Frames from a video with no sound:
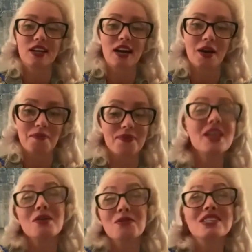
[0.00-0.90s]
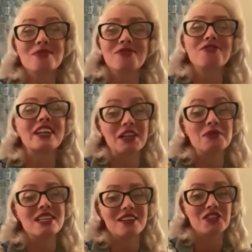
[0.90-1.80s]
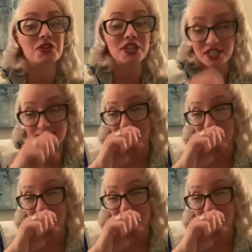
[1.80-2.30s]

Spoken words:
frankly, it was the illustrations.